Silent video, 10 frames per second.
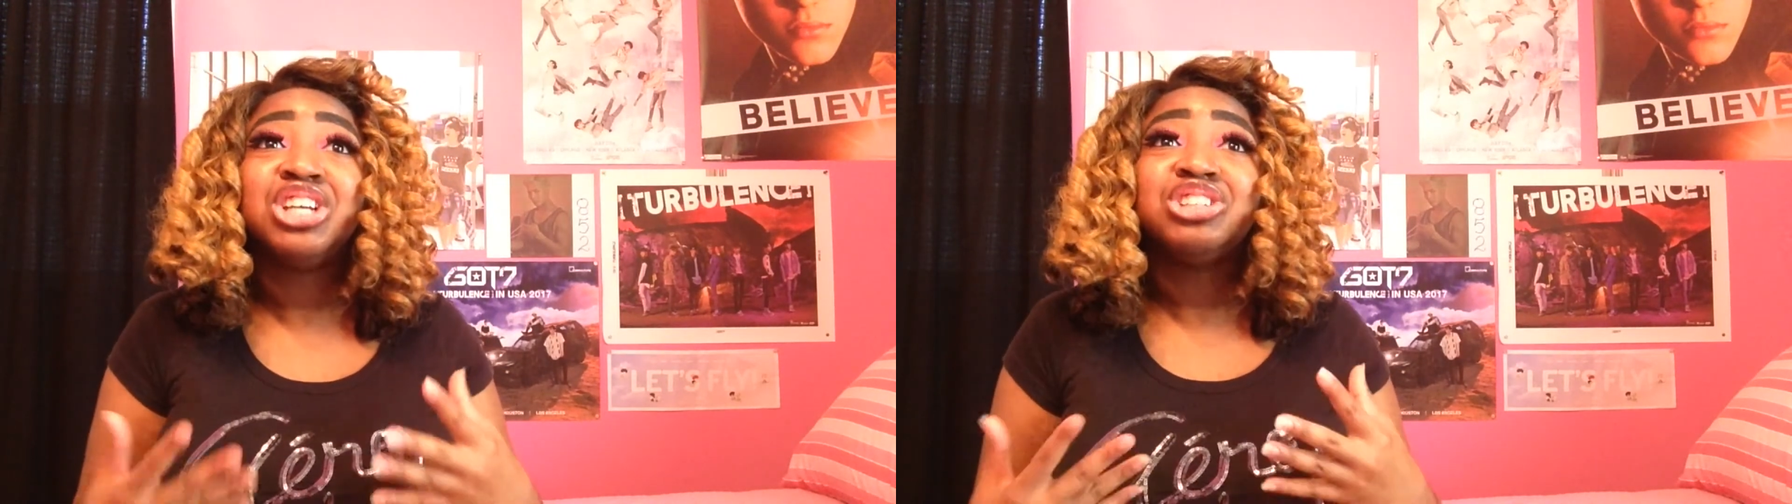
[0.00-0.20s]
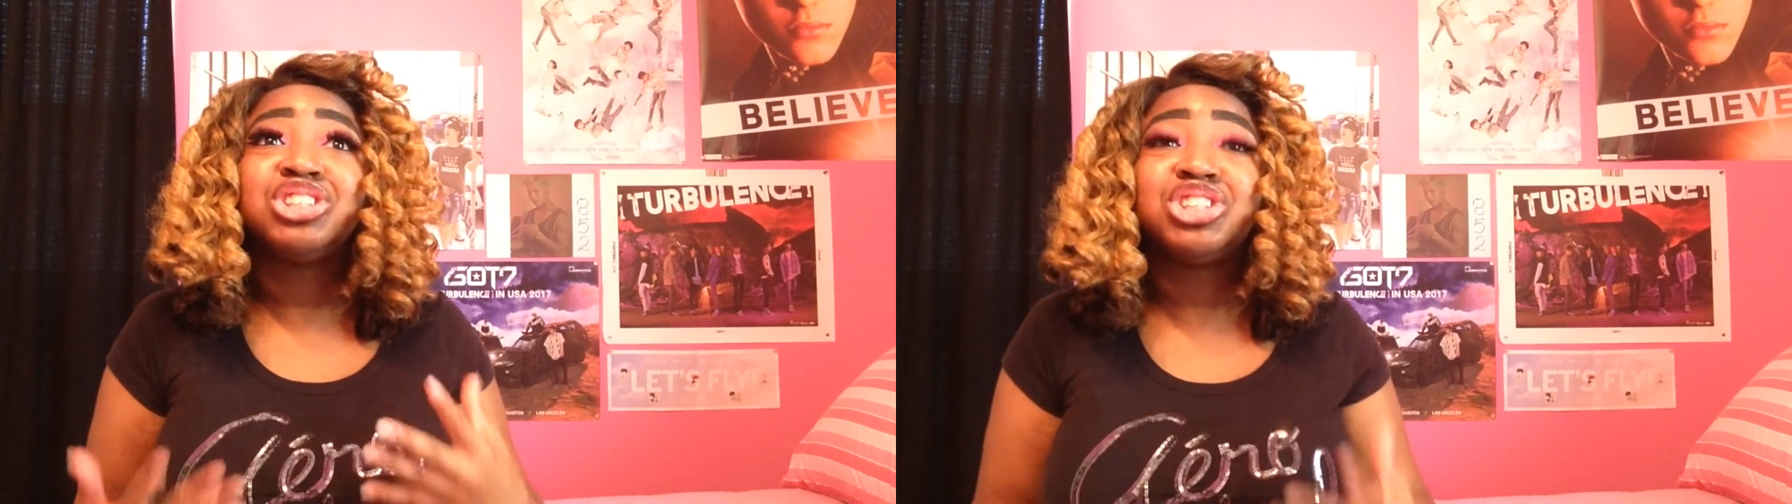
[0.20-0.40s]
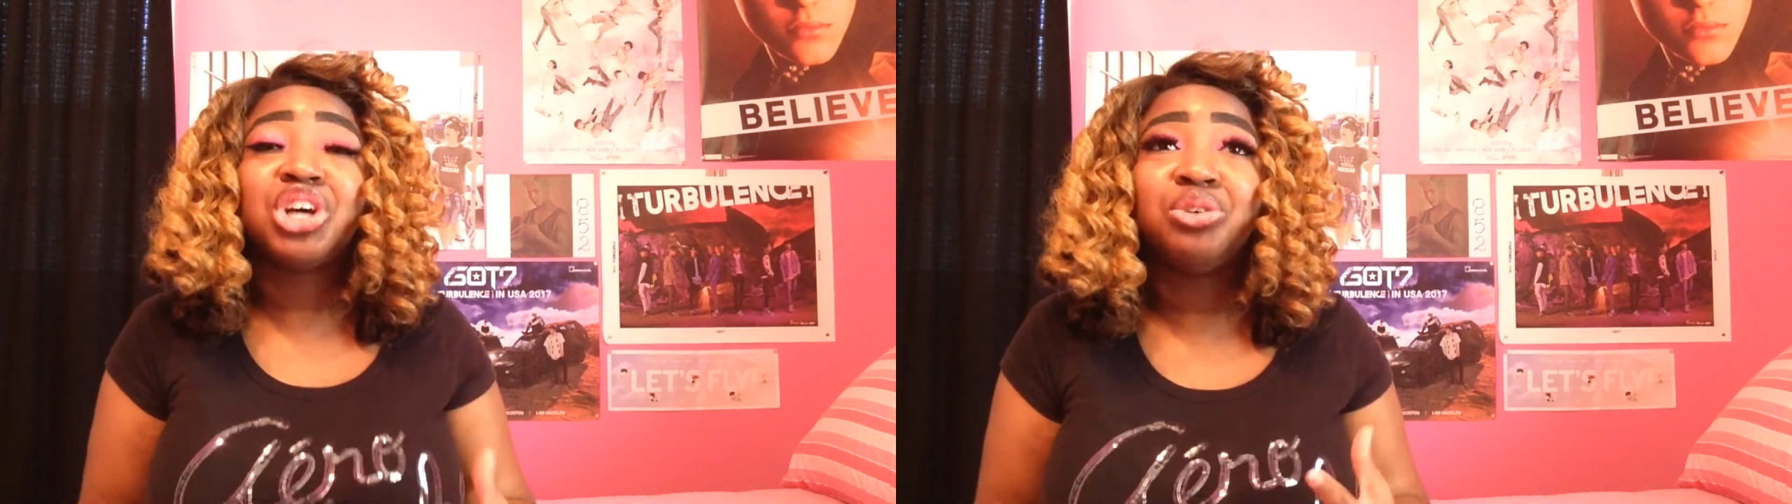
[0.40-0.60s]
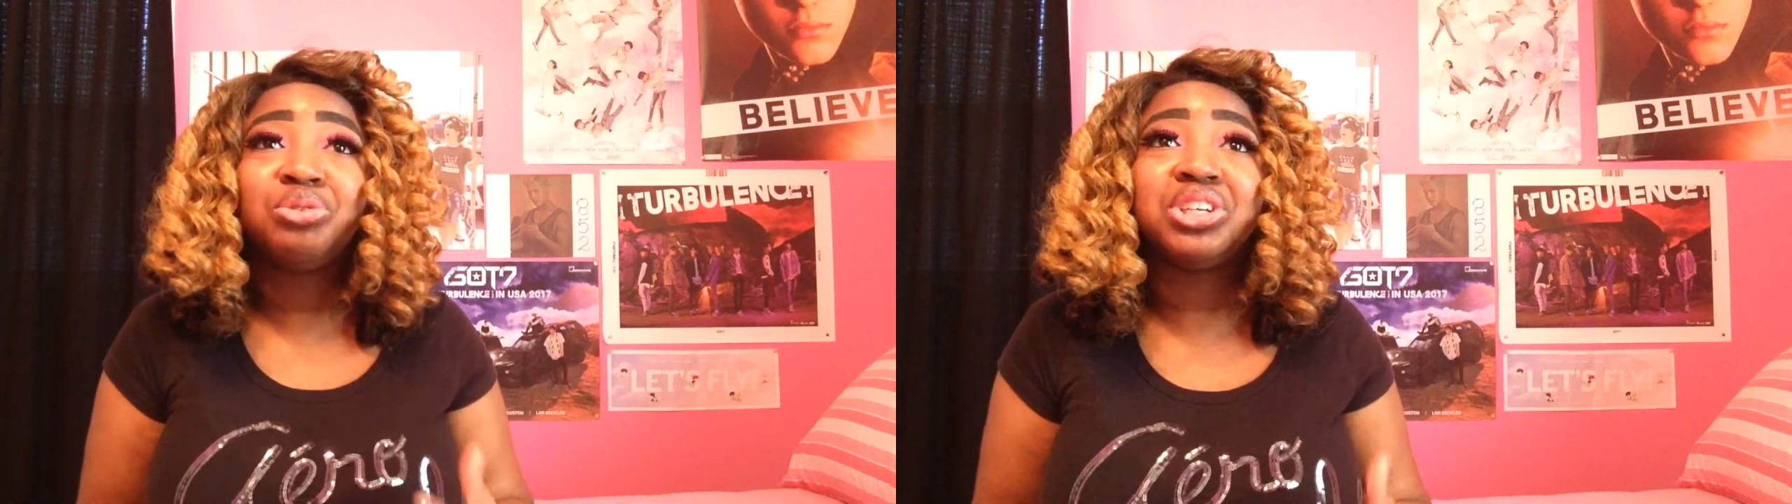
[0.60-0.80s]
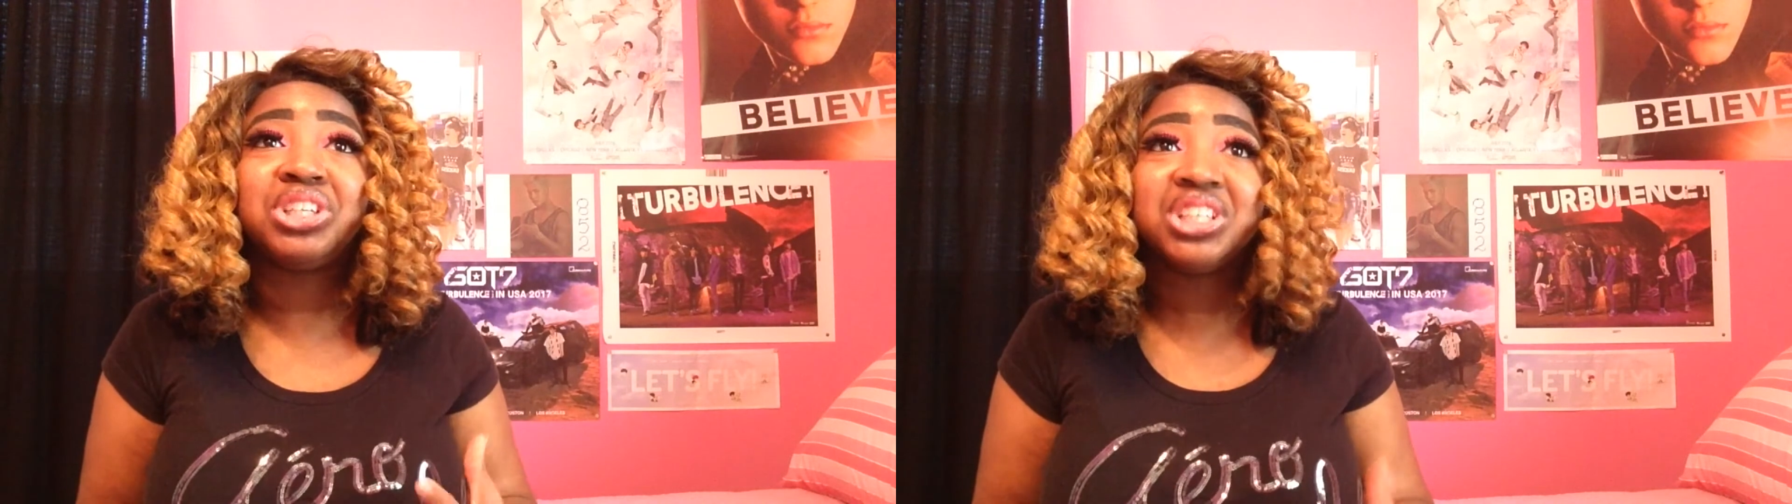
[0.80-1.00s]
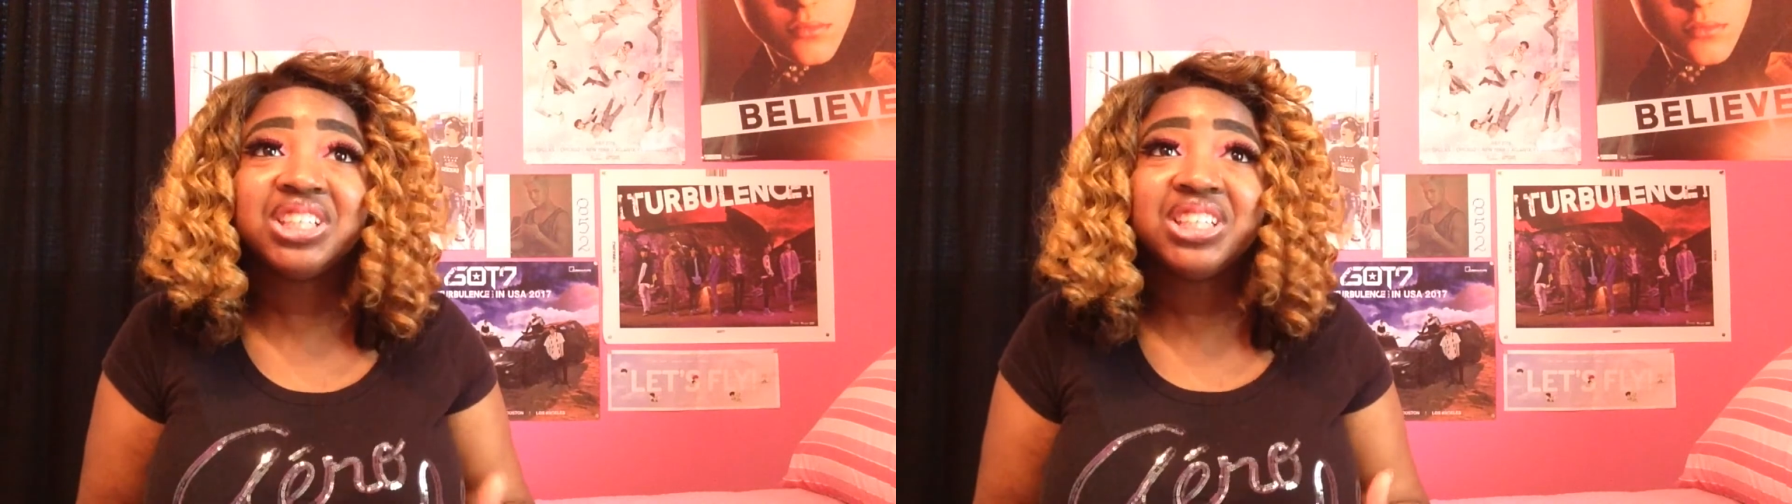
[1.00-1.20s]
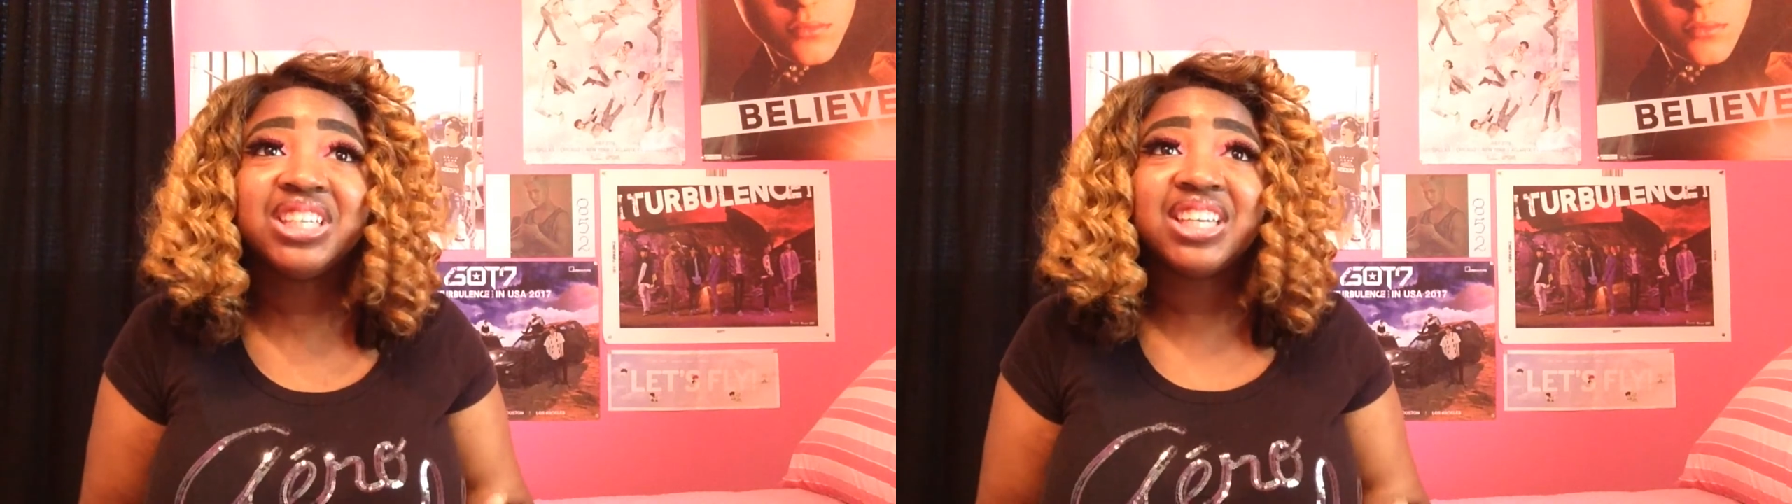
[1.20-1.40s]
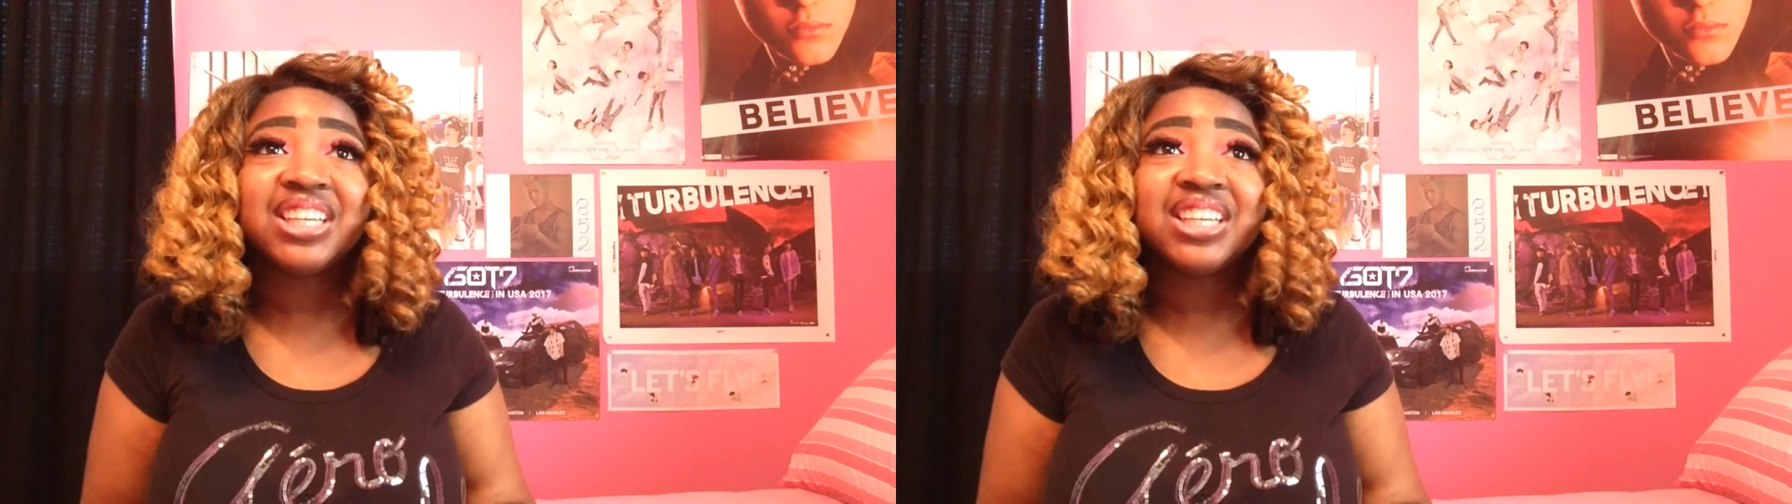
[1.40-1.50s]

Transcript: so good.